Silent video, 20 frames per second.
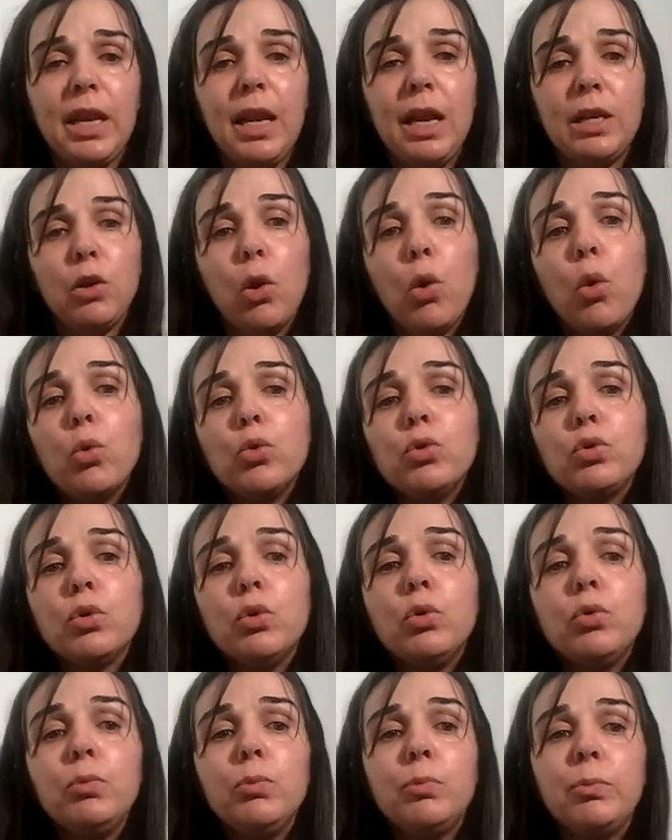And
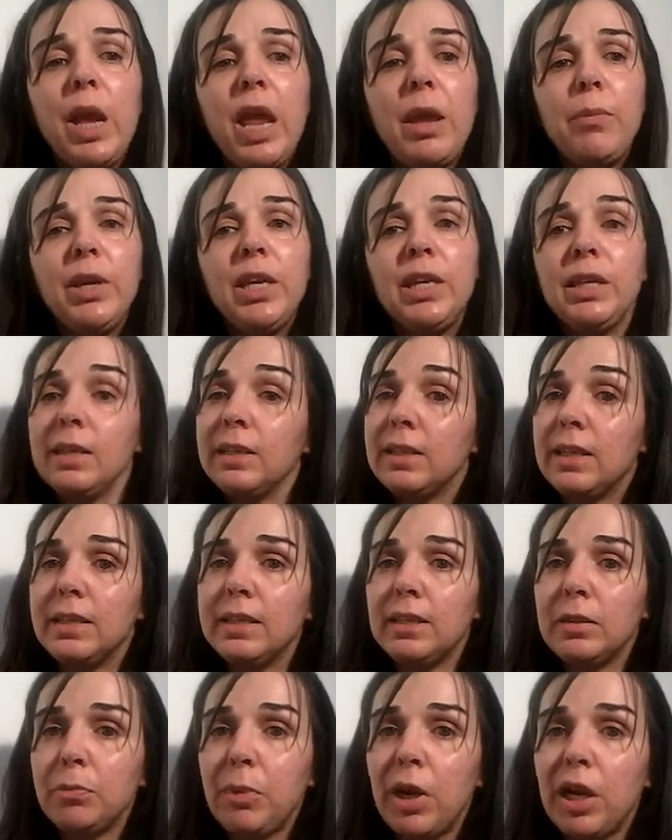also maybe it
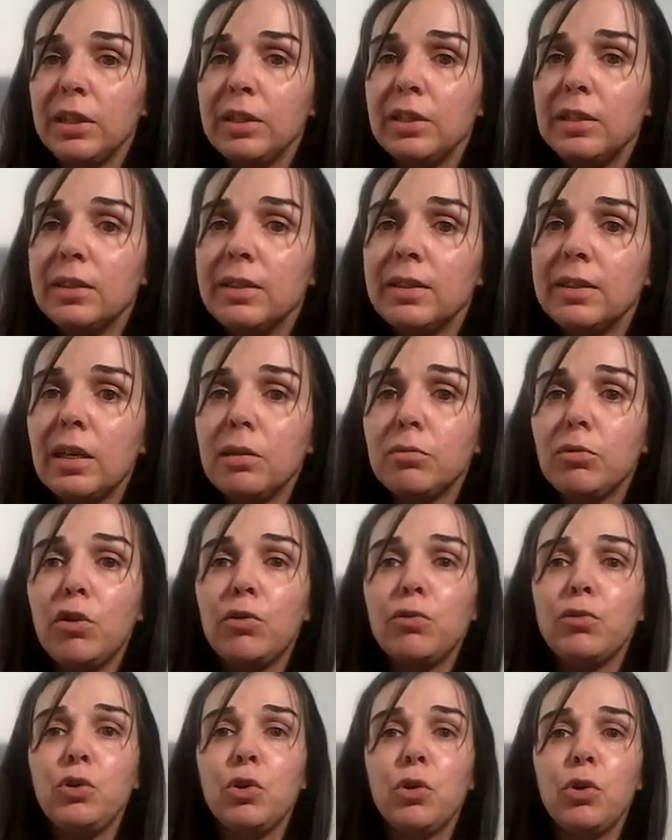inspires some
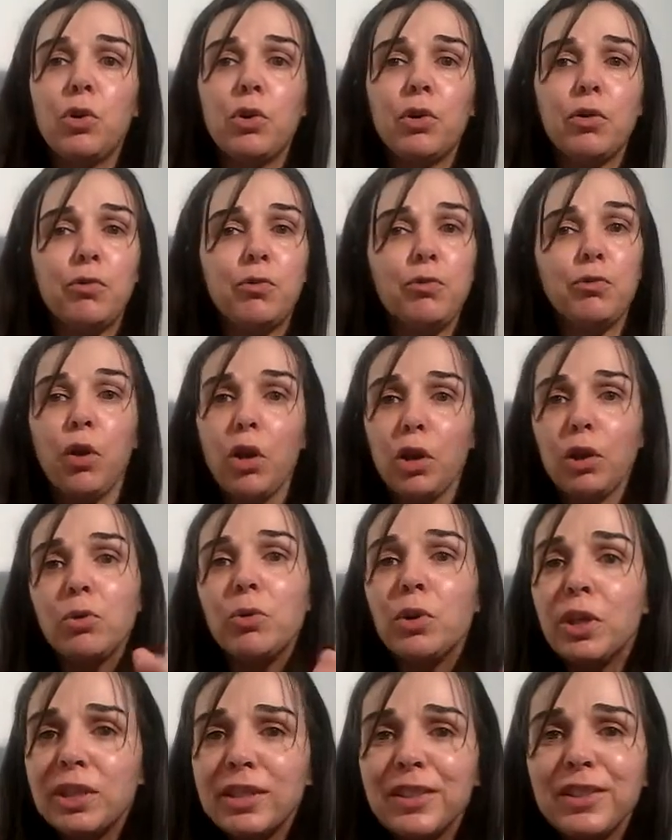of your
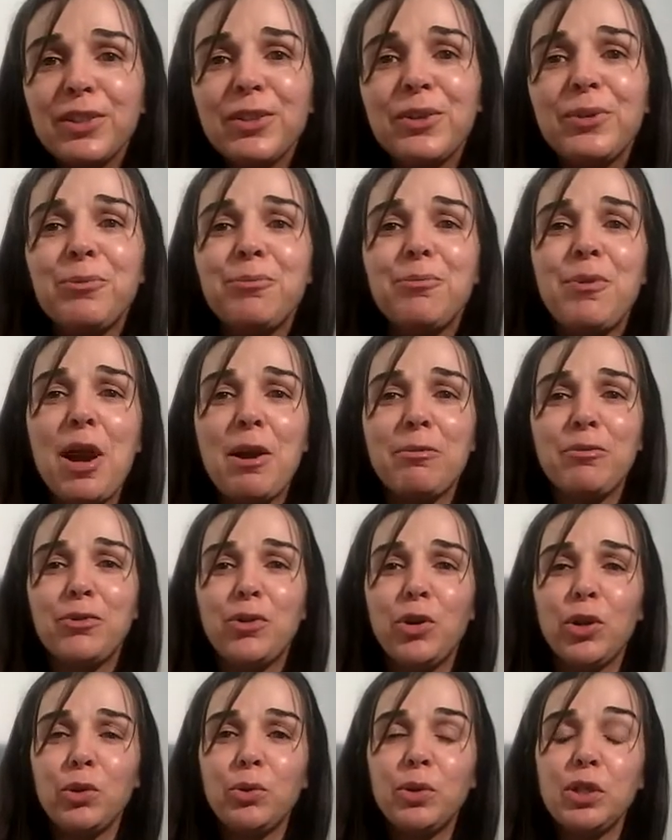followers, map
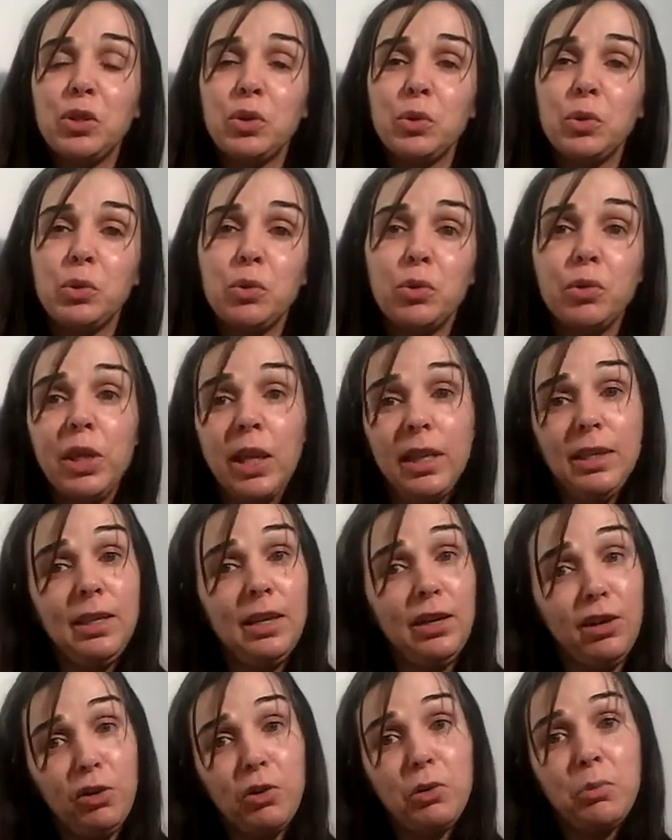followers, to create
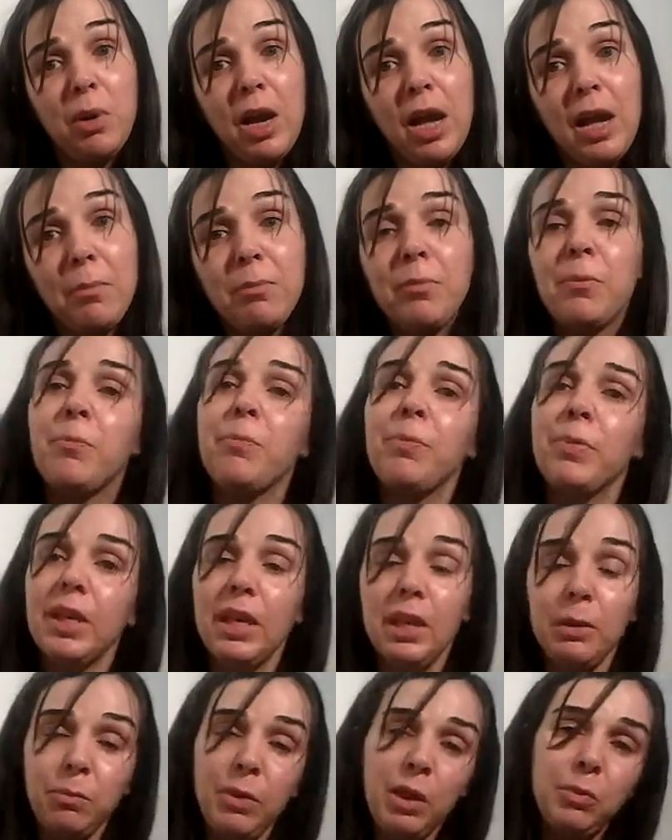their own map.
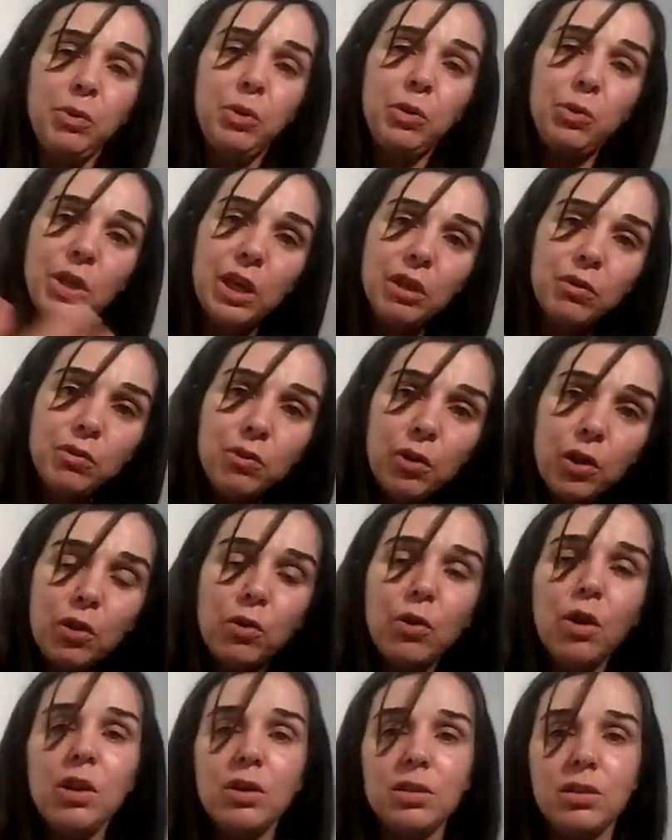Maybe you can
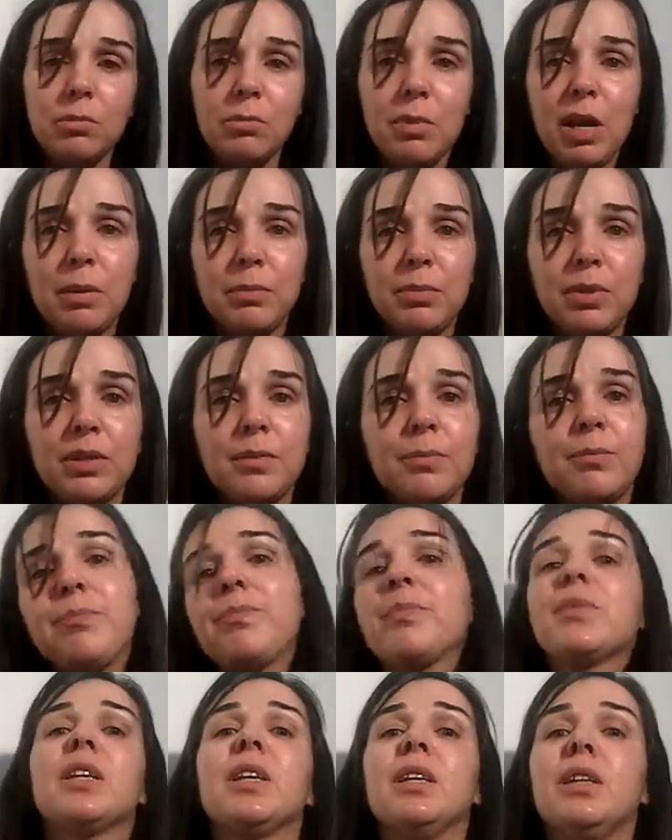follow other maps.
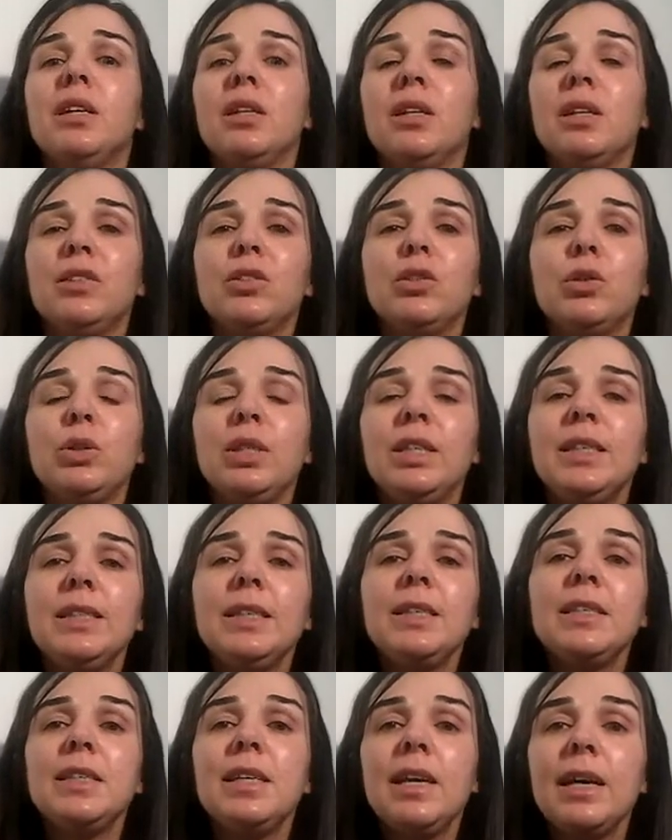So this
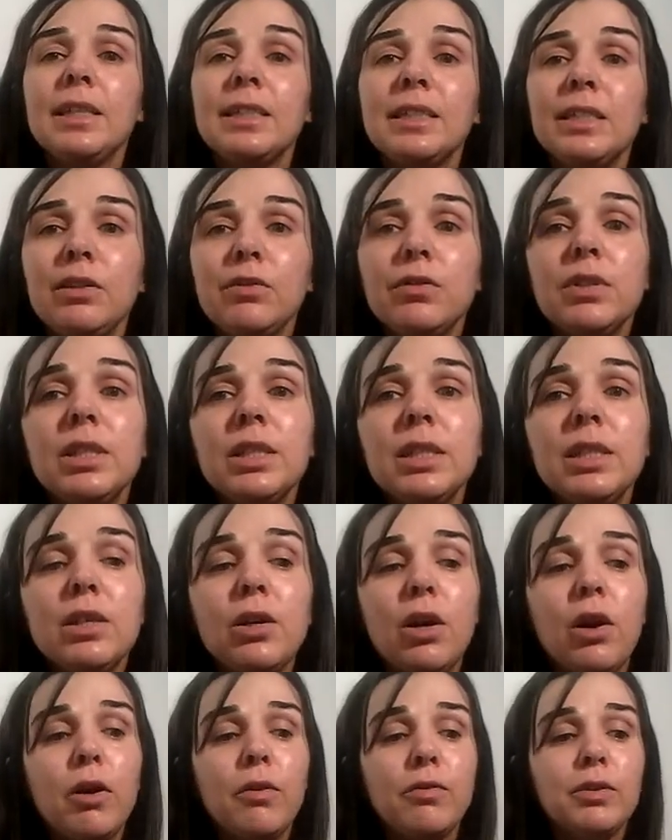is the activity
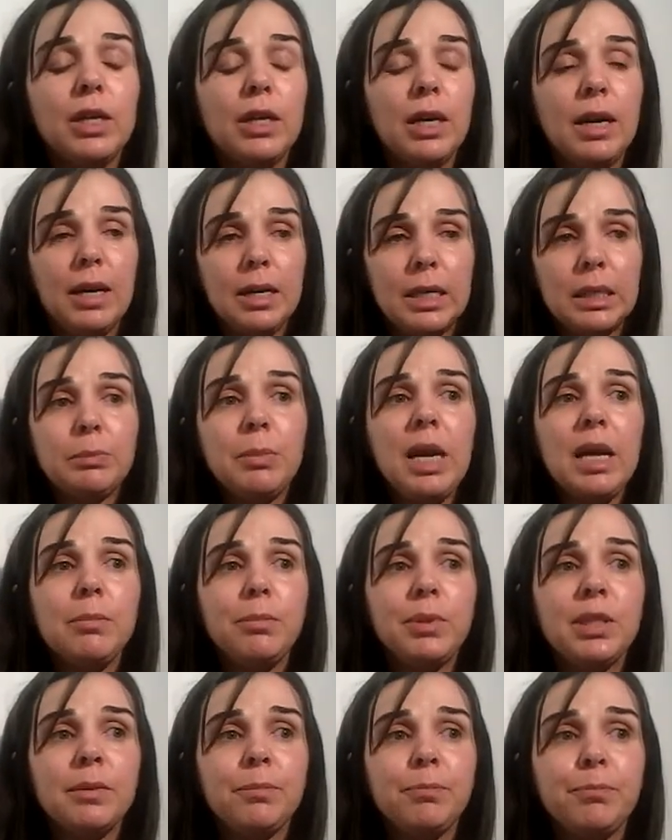of the
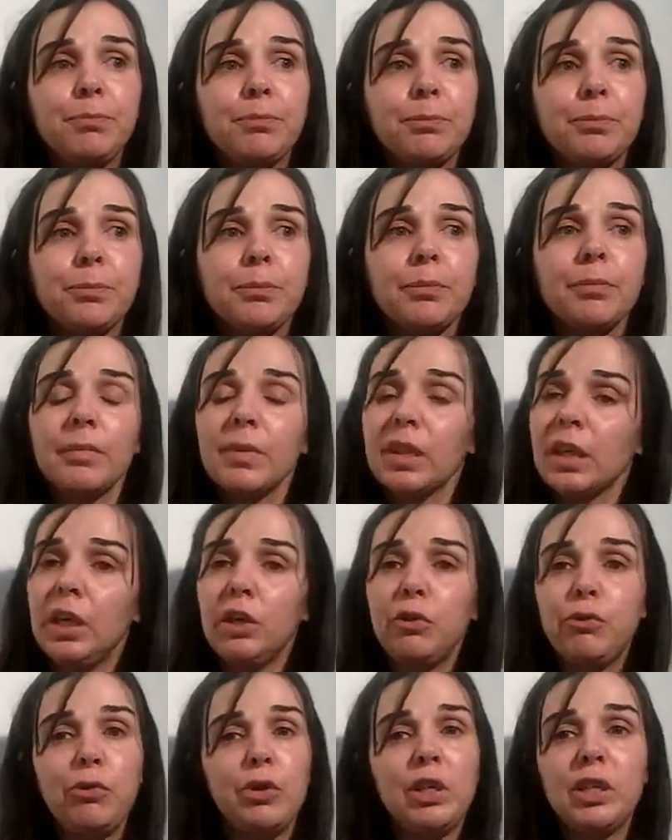Heartmaps.
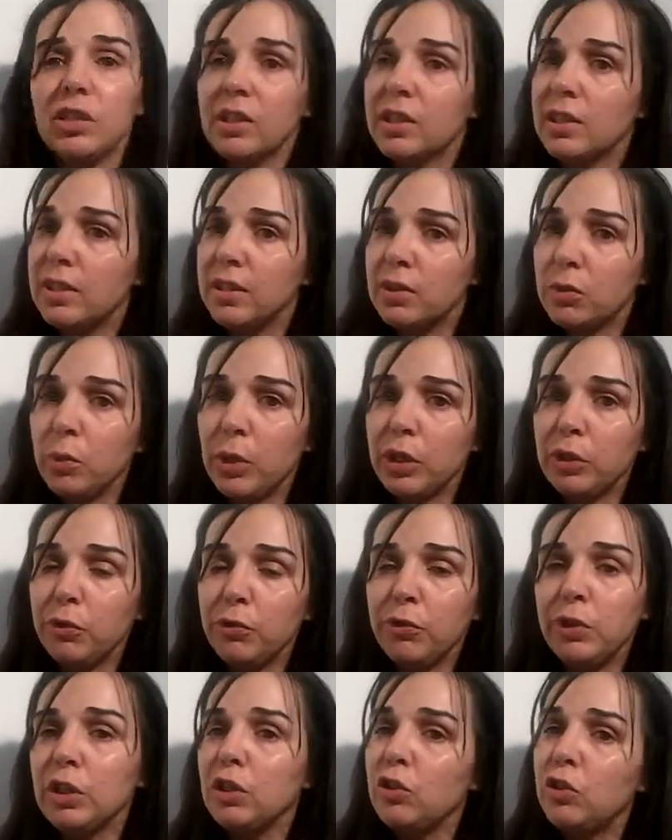It finishes when you
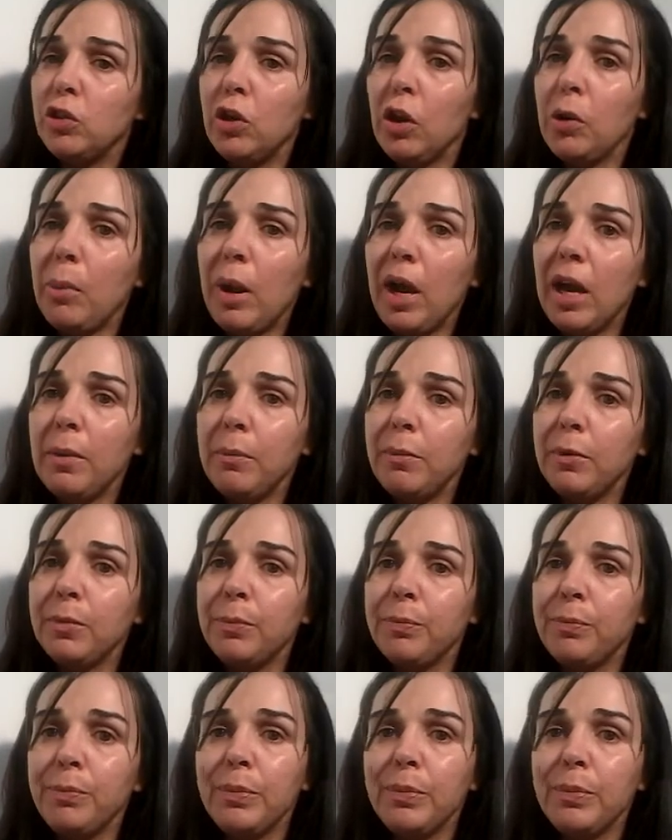finish your map.